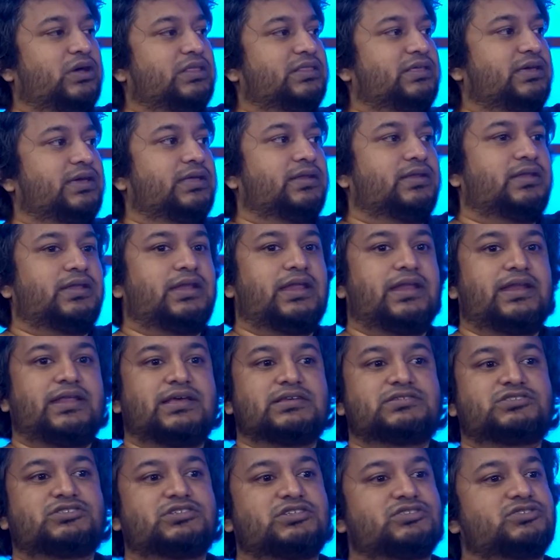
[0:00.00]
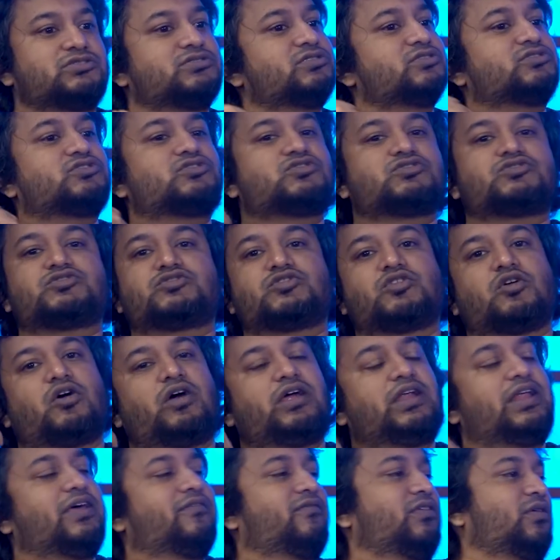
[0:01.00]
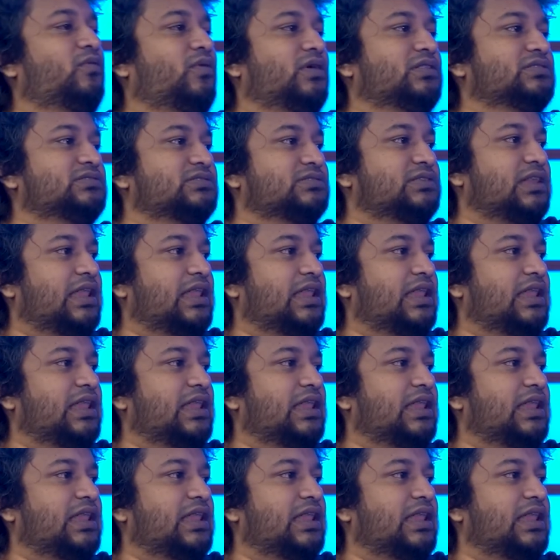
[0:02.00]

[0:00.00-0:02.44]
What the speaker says: the internet has just destroyed everyone's